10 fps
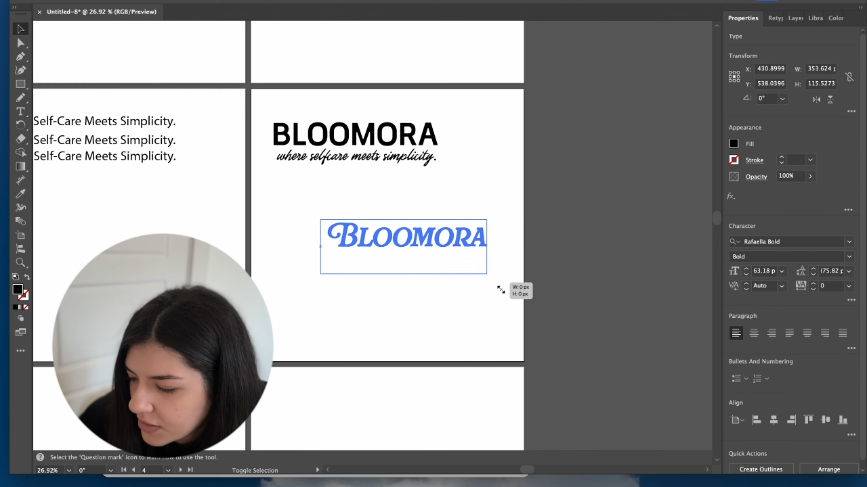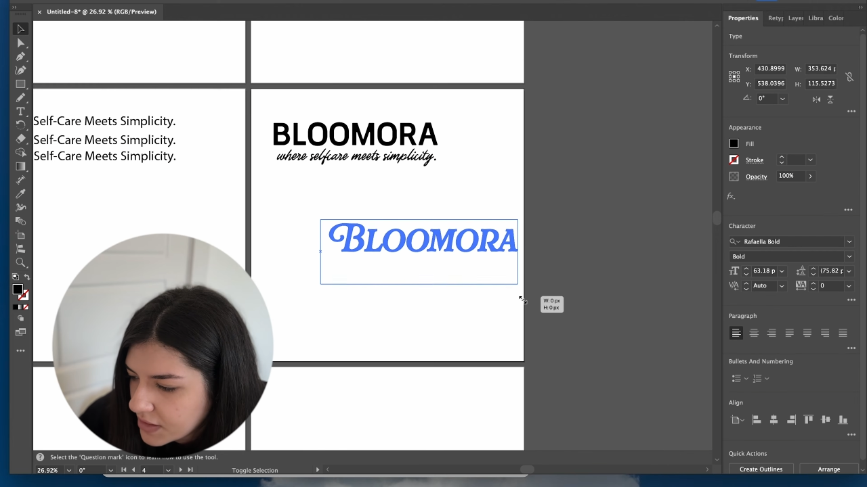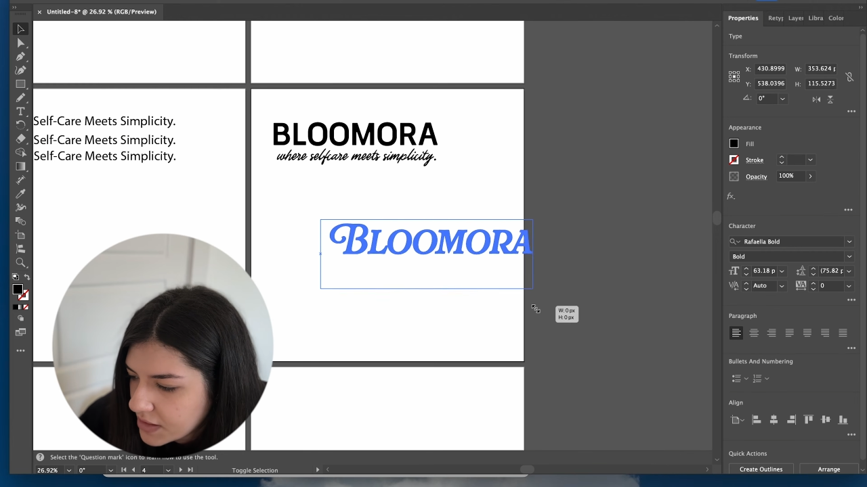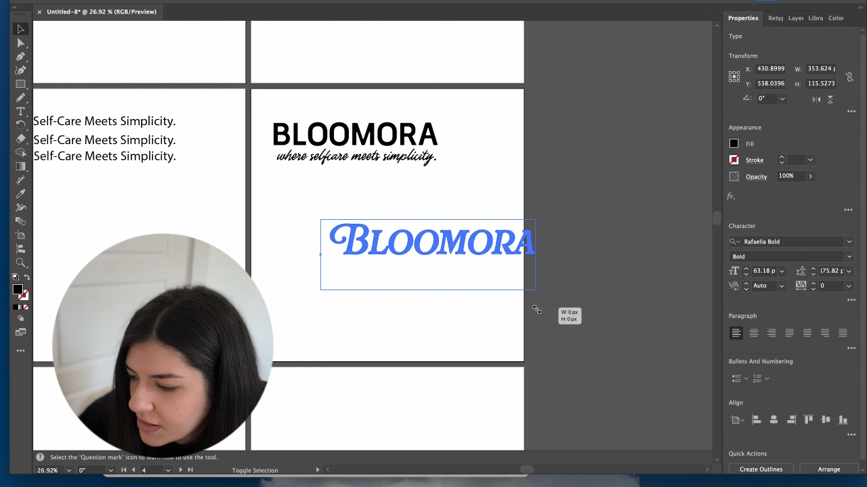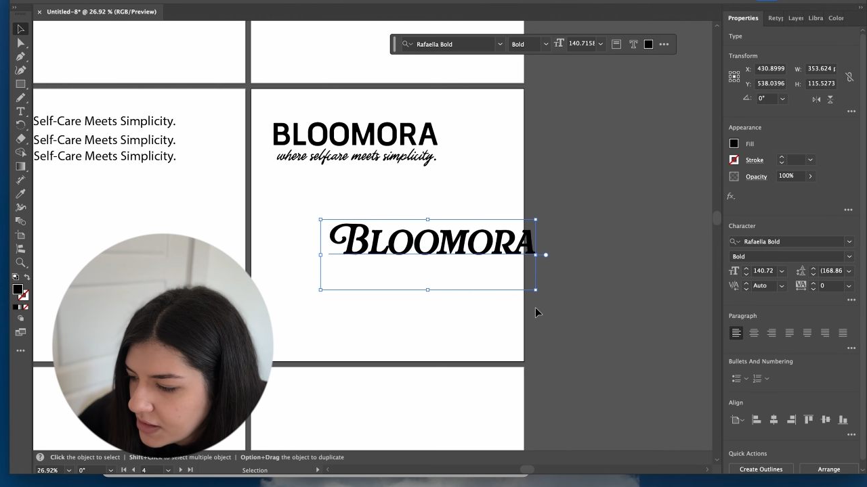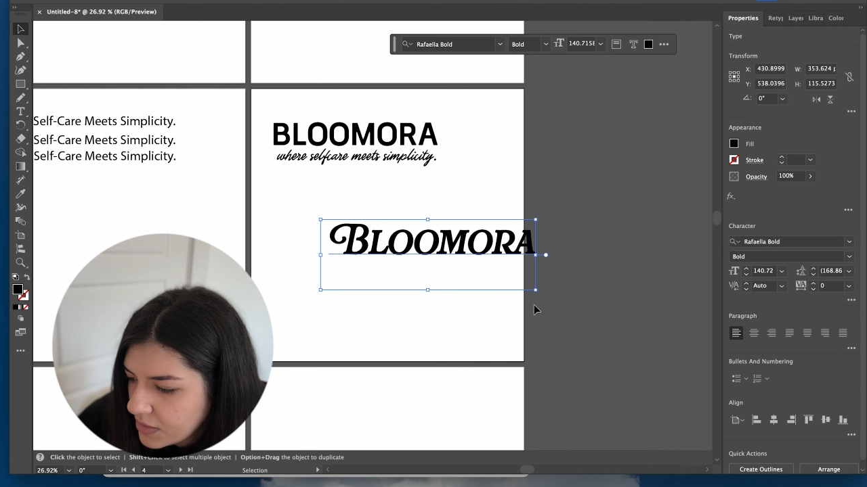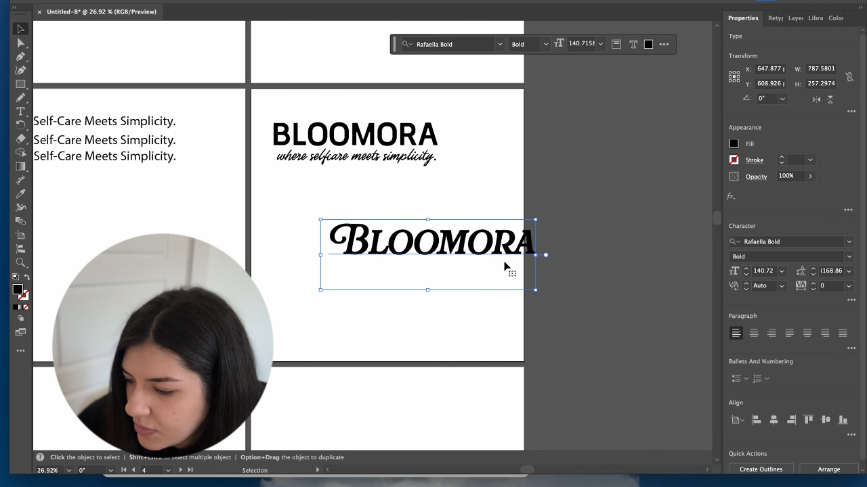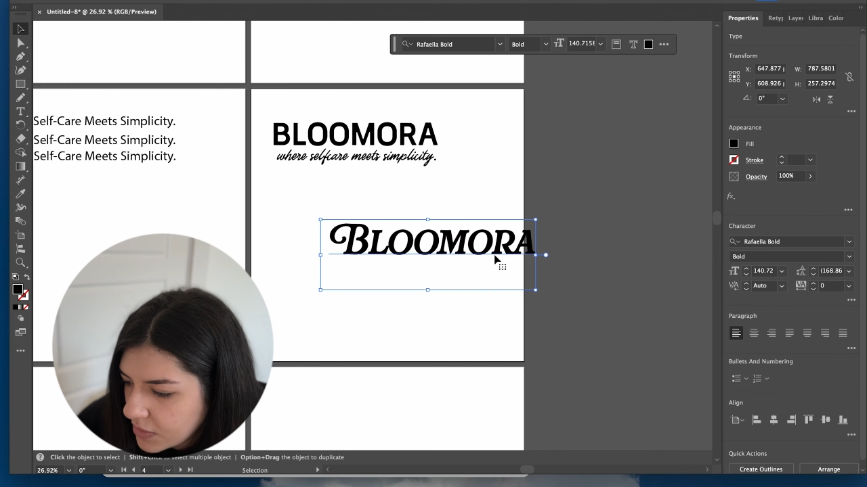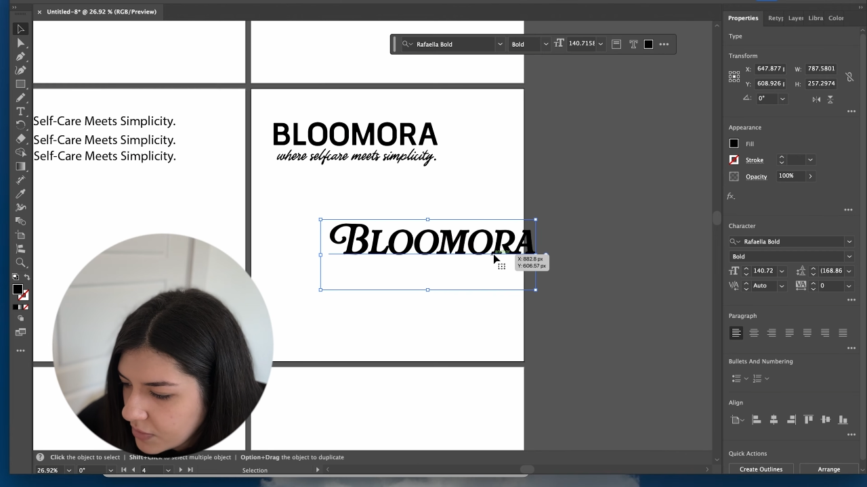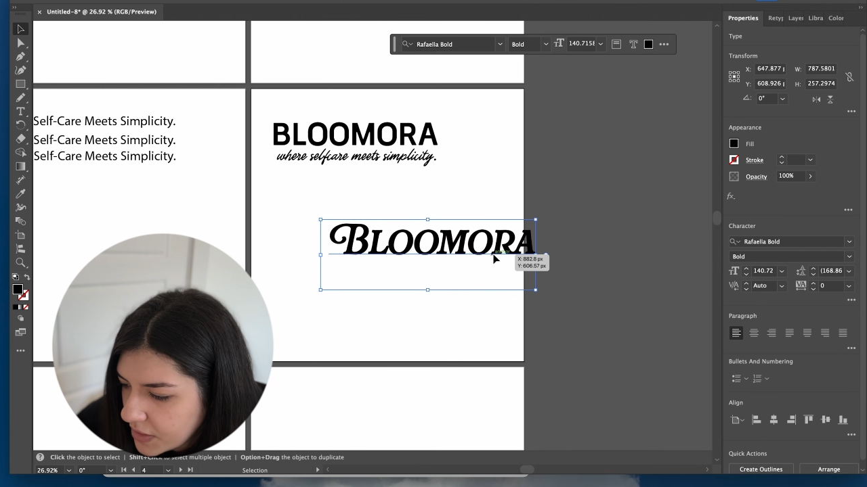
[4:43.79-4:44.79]
Let's see
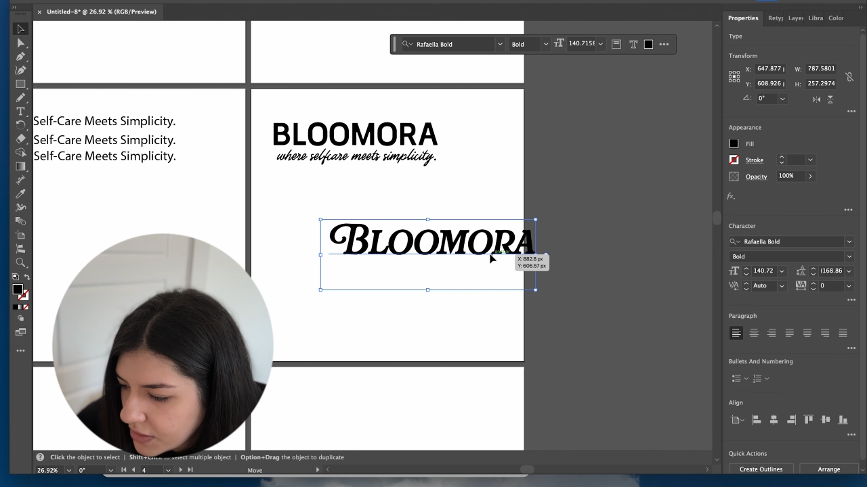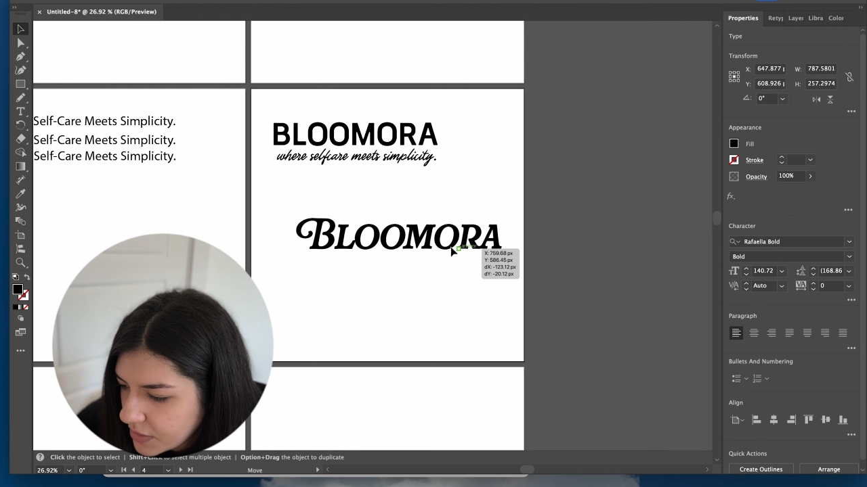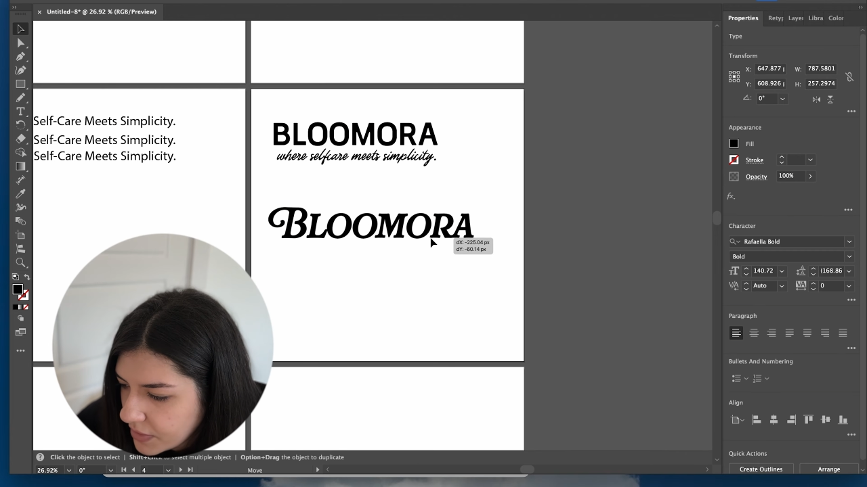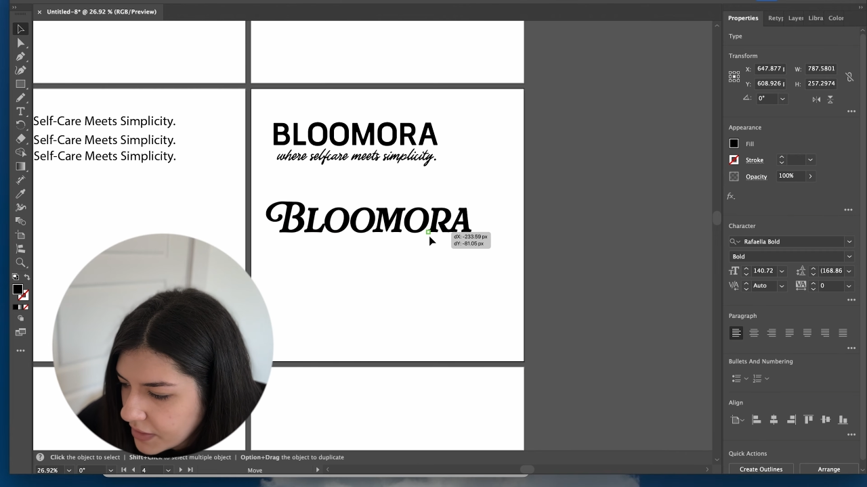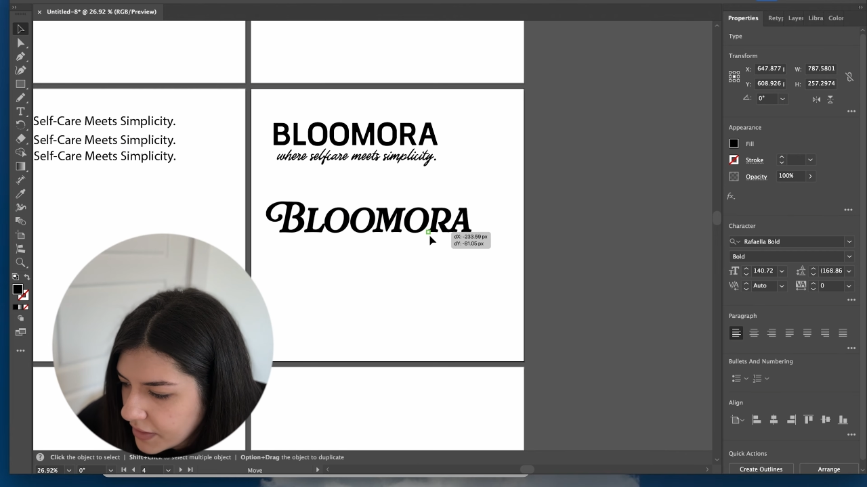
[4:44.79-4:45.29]
what we can do with